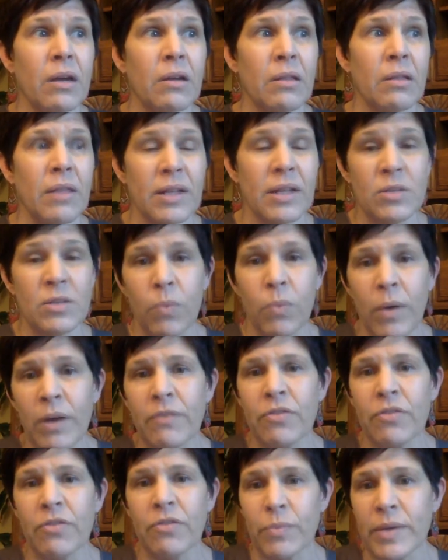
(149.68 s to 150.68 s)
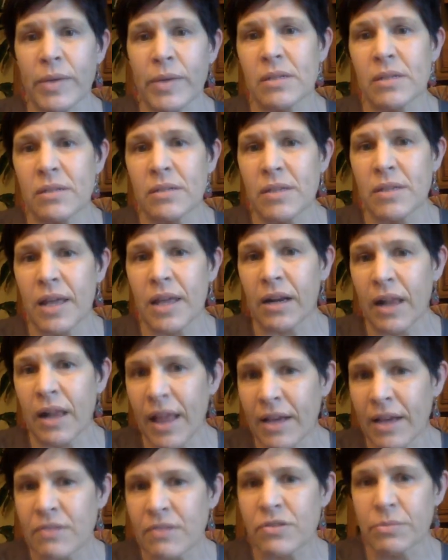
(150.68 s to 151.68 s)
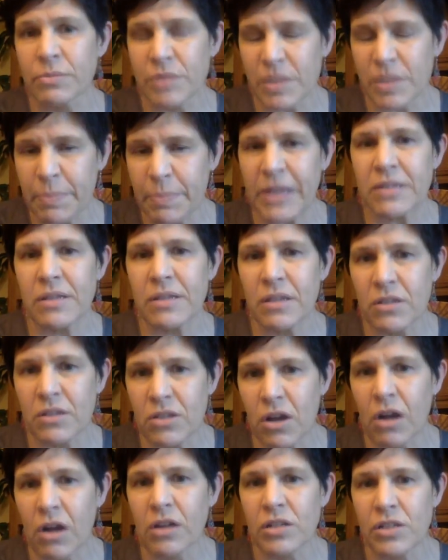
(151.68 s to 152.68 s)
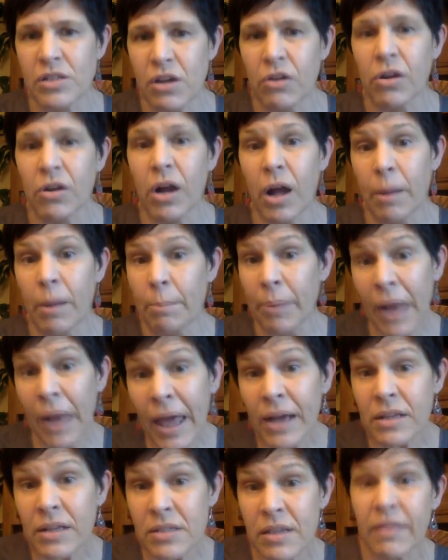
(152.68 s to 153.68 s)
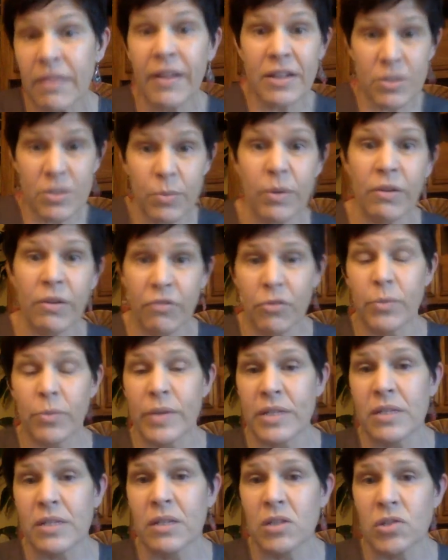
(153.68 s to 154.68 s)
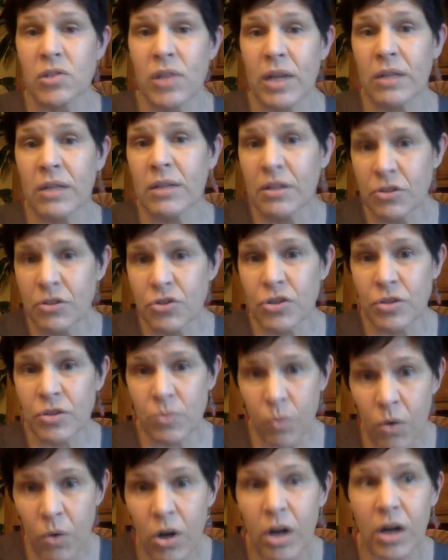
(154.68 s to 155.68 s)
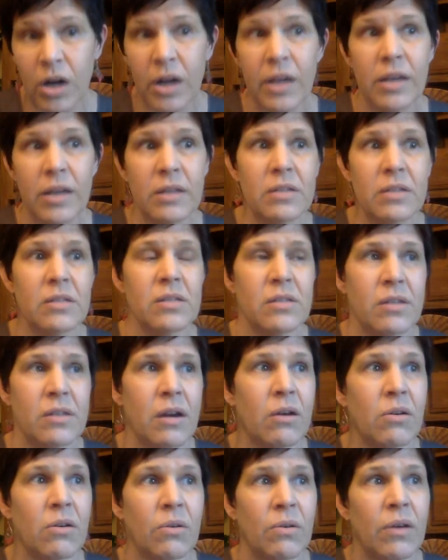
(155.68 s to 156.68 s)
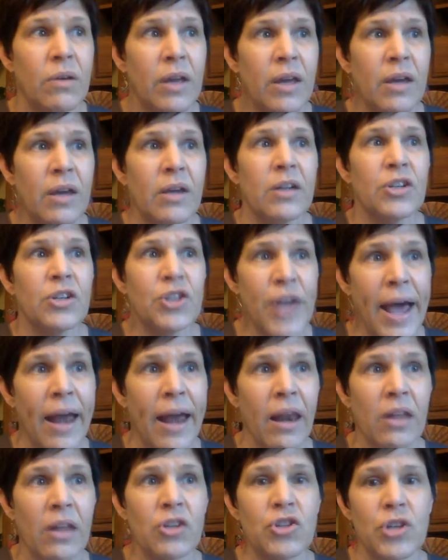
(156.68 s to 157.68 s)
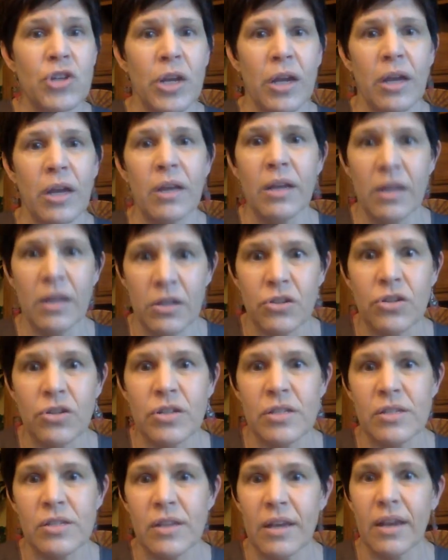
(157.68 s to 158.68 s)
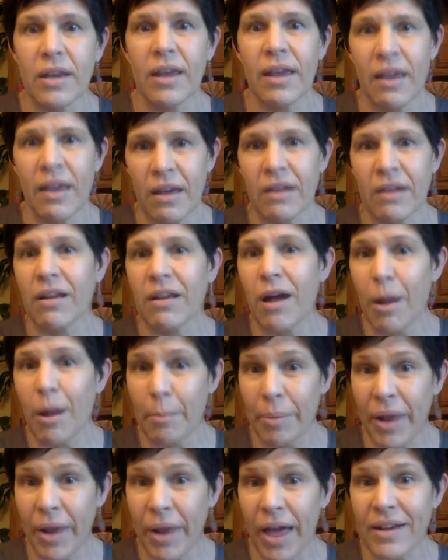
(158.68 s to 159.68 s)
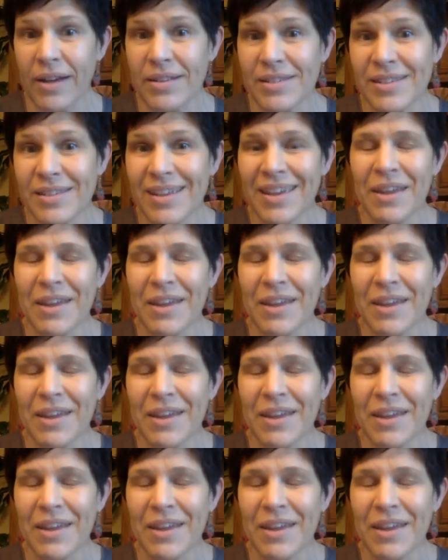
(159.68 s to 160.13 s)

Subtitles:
that's one of the reasons that classroom spaces are so complex, and that's one of the reasons that teachers' work is so challenging and interesting and complex.